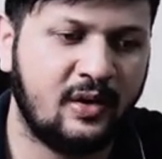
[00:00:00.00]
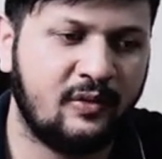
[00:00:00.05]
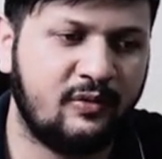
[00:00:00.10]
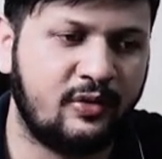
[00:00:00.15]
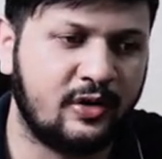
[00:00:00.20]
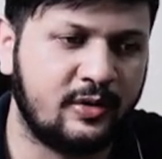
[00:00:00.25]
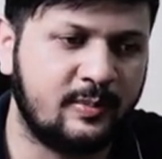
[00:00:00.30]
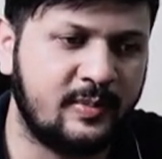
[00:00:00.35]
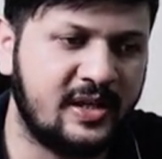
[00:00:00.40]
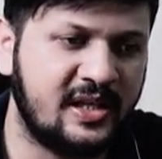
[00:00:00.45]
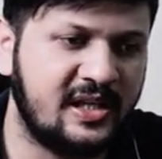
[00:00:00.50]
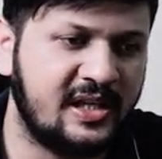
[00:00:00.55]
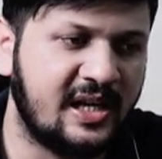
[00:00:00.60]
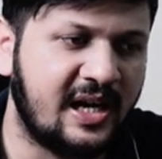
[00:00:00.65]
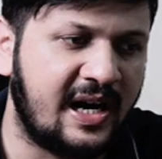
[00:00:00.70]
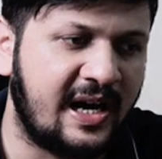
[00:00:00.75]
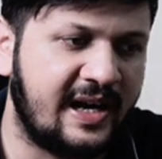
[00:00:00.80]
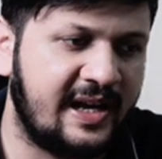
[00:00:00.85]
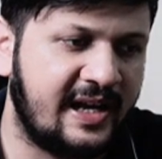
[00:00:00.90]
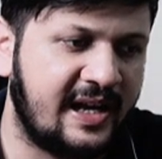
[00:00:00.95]
For me,
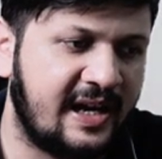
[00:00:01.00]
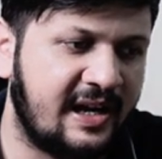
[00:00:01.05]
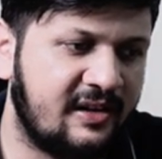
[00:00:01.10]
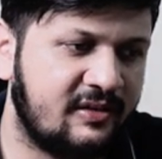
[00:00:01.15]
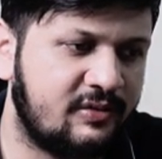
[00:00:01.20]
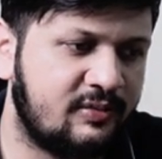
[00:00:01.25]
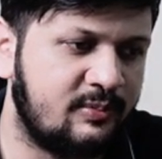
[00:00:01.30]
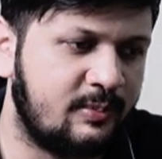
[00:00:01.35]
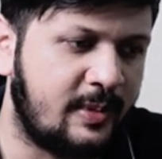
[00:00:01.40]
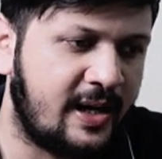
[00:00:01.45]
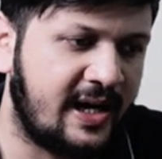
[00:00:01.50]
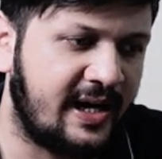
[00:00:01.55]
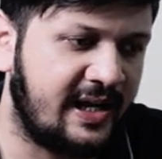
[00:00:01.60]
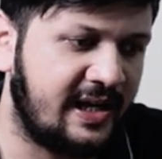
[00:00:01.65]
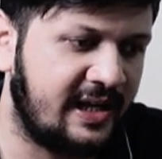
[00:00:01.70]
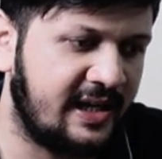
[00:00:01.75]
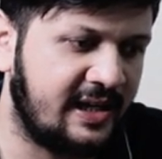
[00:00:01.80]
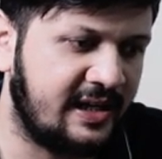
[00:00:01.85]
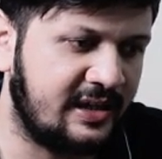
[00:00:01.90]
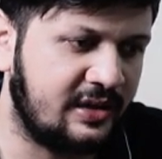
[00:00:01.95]
I have my
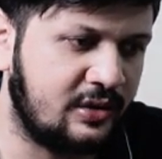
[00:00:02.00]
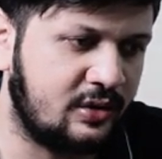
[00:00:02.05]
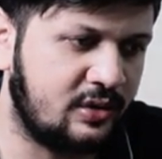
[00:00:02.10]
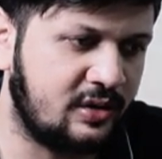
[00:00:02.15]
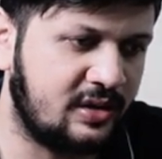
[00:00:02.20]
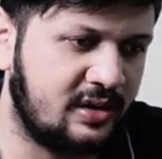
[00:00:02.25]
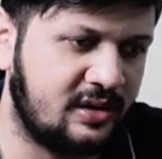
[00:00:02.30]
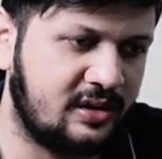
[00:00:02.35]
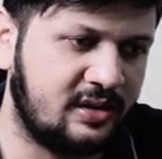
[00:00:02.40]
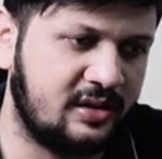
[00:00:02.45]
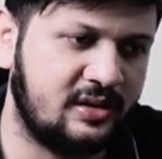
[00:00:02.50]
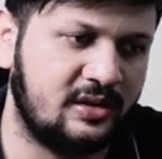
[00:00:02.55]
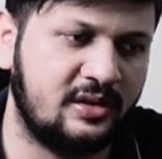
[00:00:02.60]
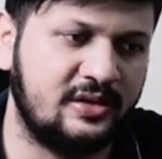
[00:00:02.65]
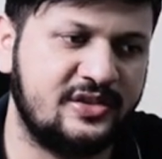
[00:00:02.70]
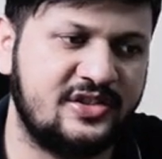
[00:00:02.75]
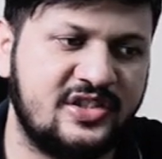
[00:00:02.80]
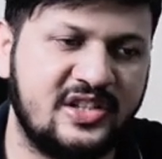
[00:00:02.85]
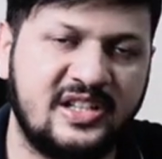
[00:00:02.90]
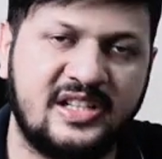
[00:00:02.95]

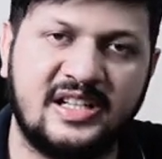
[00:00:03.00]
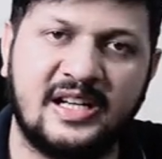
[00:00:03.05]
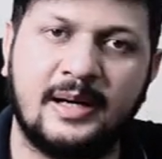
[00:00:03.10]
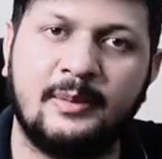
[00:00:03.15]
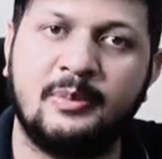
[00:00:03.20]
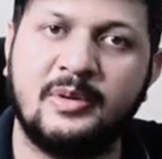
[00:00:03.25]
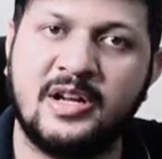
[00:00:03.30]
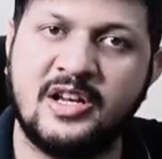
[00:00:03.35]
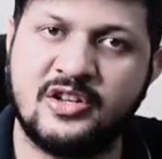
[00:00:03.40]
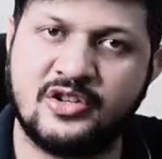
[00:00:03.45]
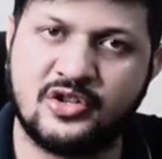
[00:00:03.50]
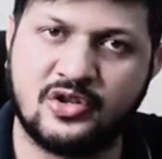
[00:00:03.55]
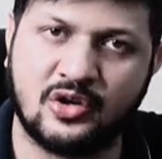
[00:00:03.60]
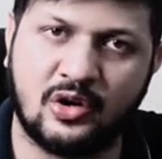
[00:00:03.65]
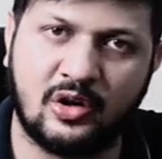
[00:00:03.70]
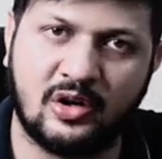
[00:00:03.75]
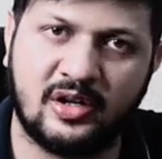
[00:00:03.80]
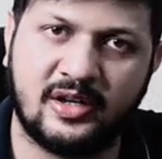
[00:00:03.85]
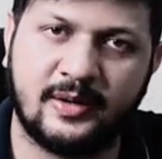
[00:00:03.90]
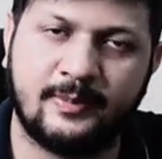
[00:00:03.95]
GTM
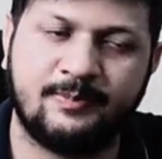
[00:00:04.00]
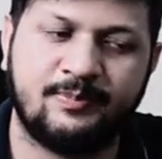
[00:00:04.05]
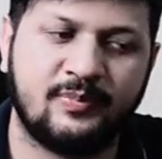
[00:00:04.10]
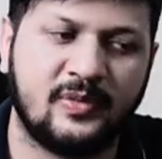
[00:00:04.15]
installed.